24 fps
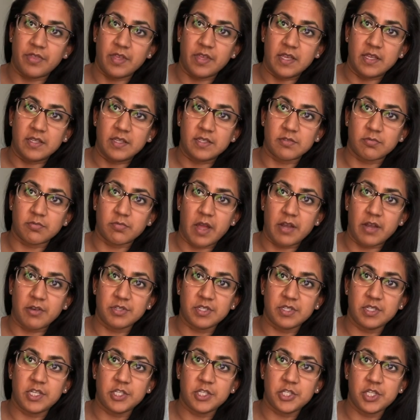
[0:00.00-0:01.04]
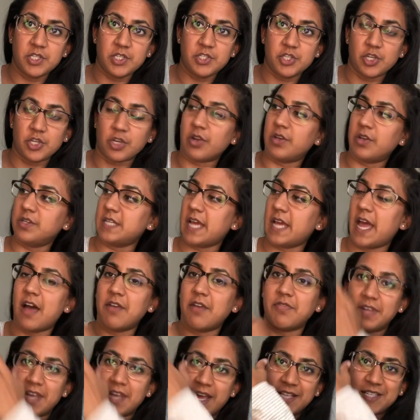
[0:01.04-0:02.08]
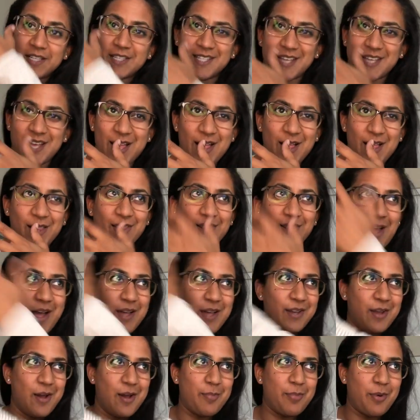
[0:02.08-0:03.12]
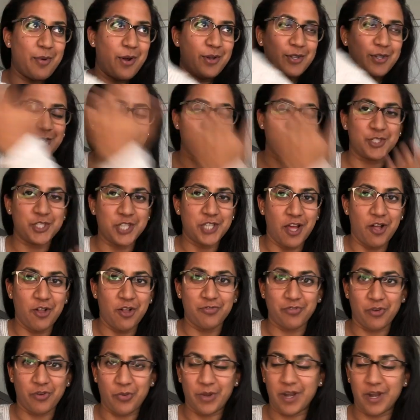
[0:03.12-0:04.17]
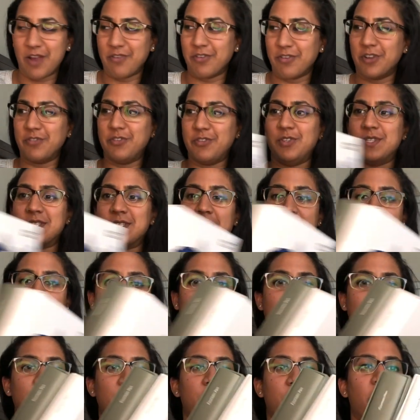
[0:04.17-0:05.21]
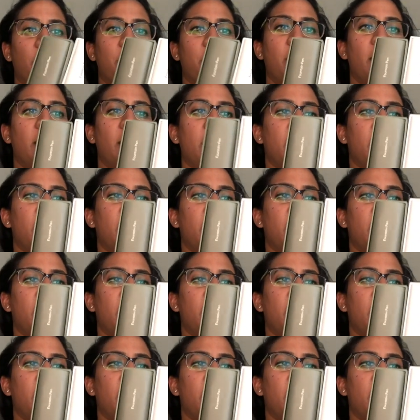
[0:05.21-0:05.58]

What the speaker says: these writer's editions, you're going to have a nice lineup on your shelf or whatever if you decide to keep them.